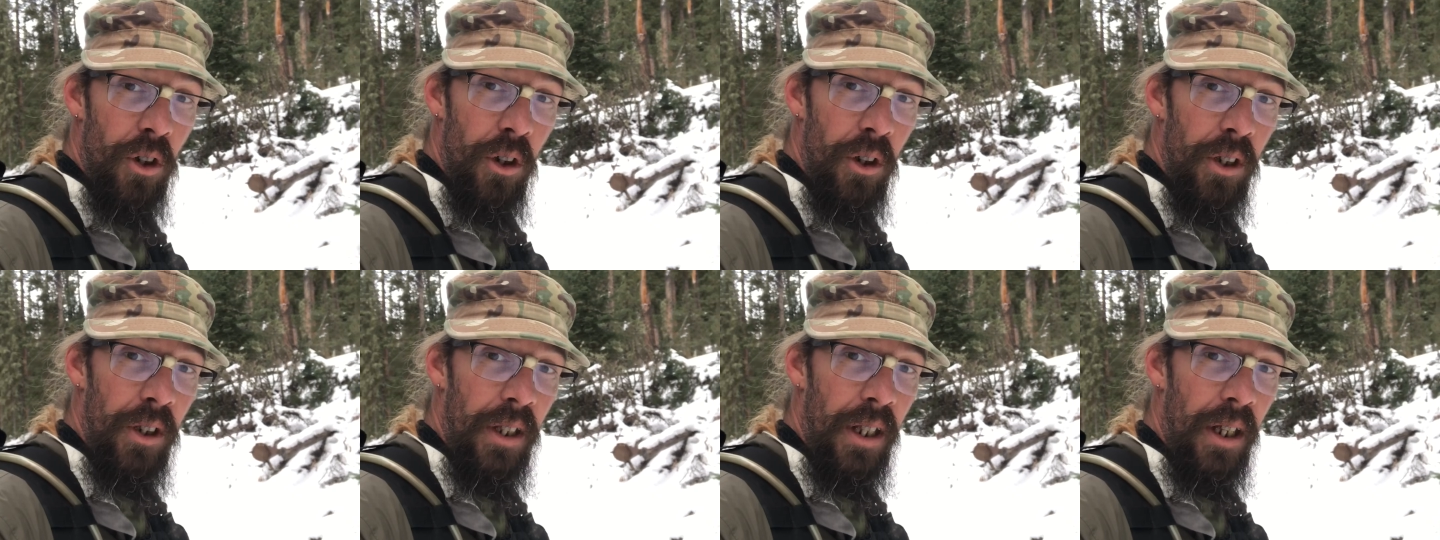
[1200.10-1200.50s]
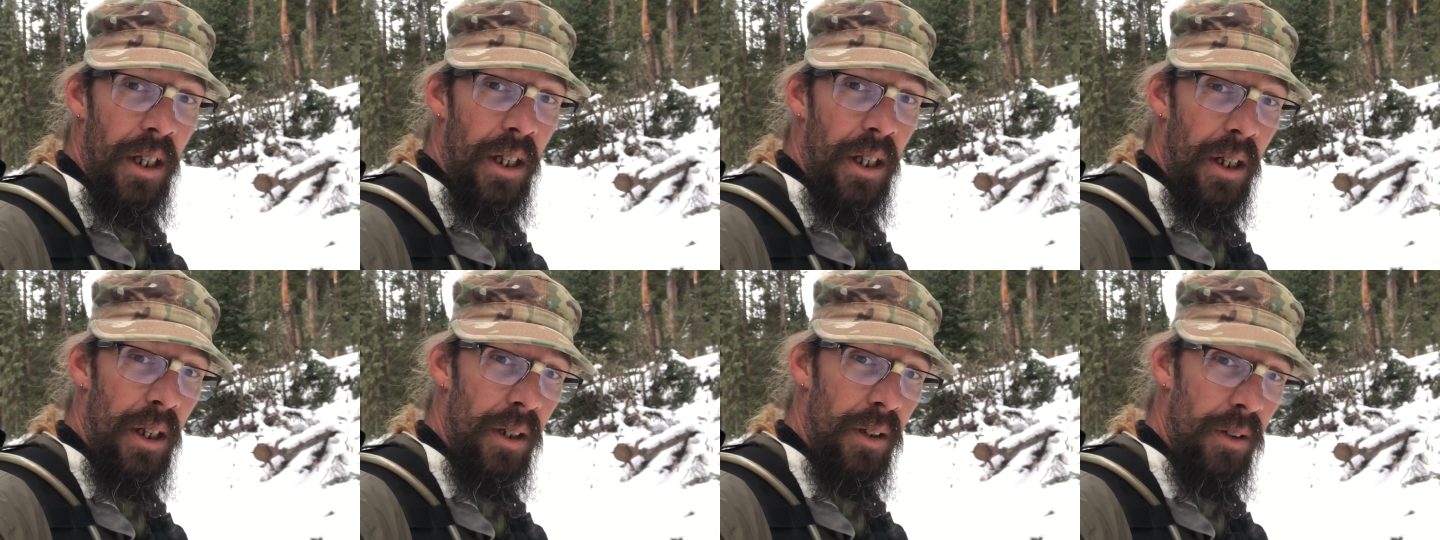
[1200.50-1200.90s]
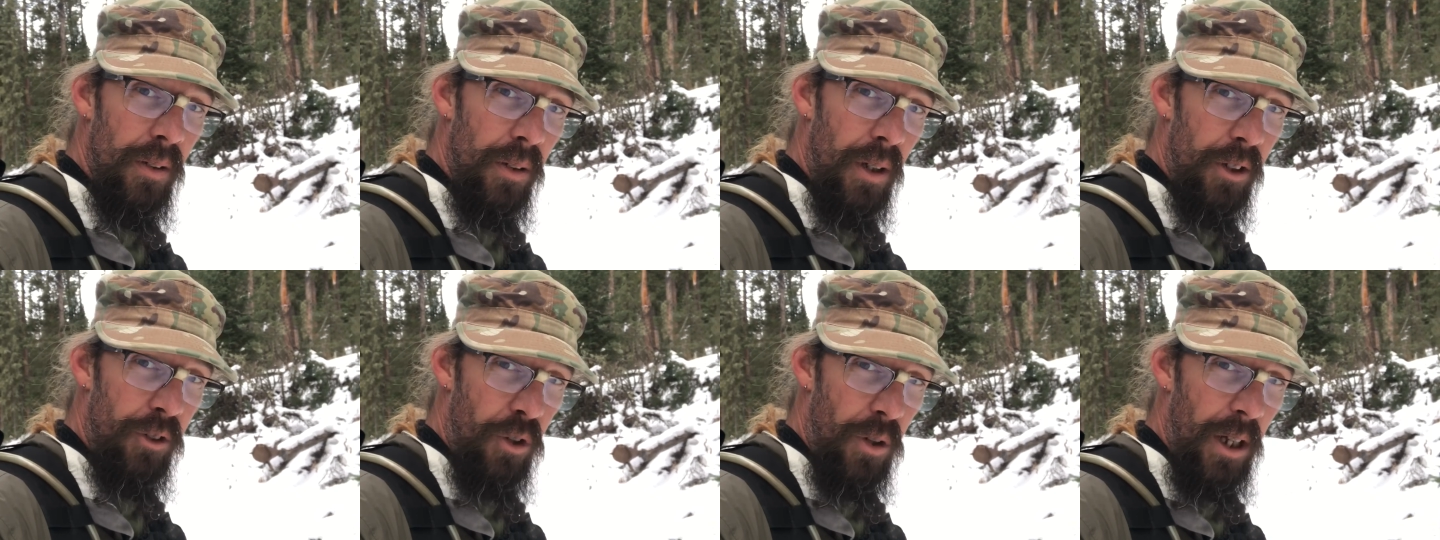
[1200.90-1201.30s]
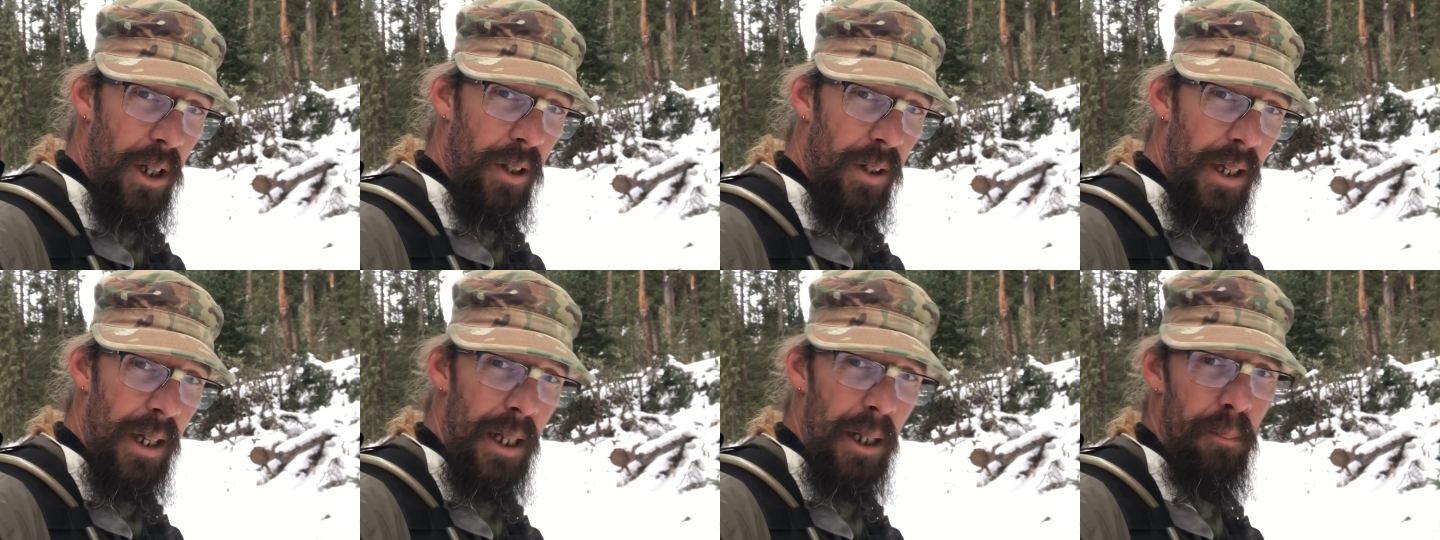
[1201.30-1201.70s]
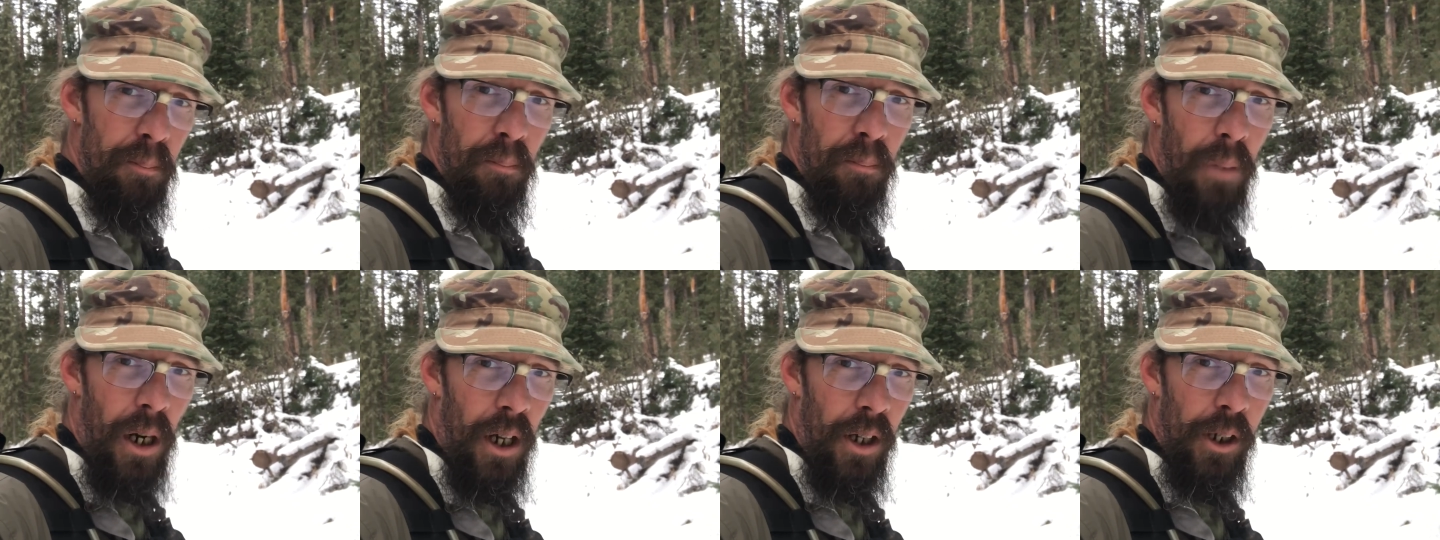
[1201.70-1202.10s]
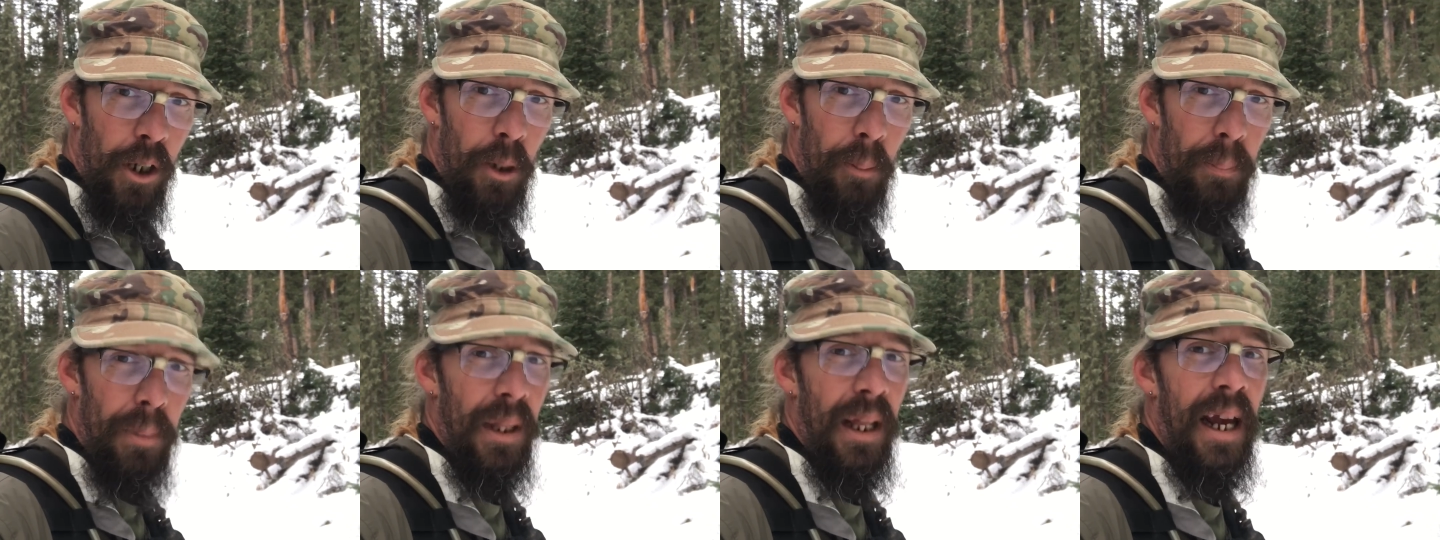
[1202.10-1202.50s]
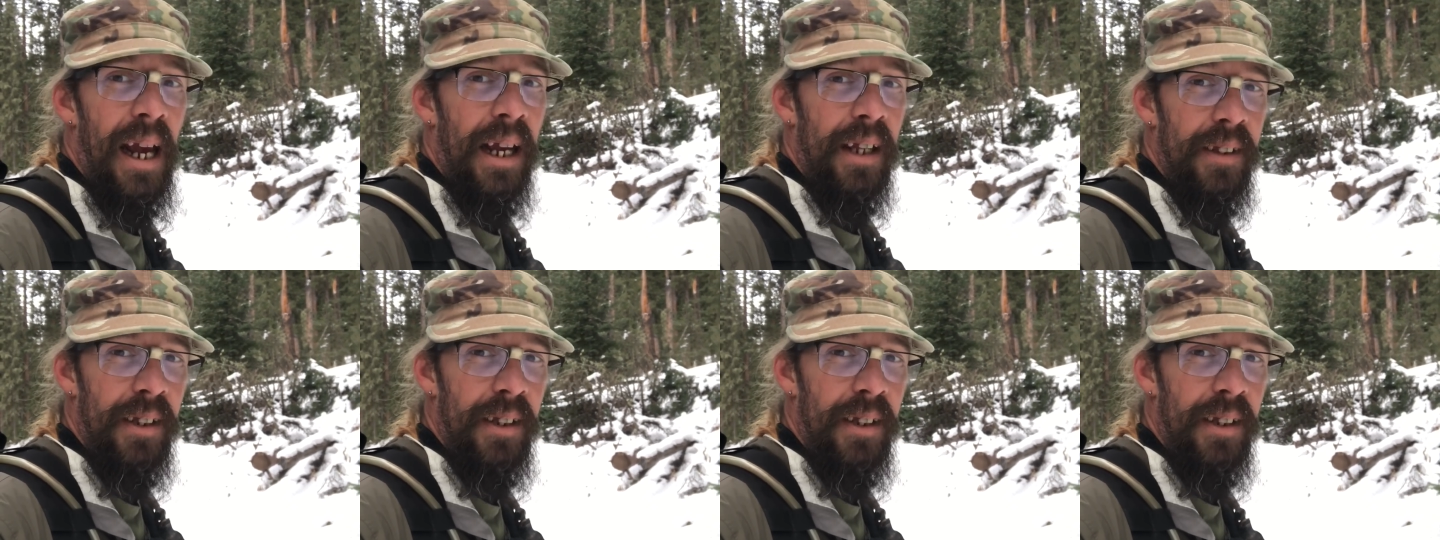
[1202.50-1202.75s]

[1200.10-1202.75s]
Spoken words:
you the trailhead marker plaque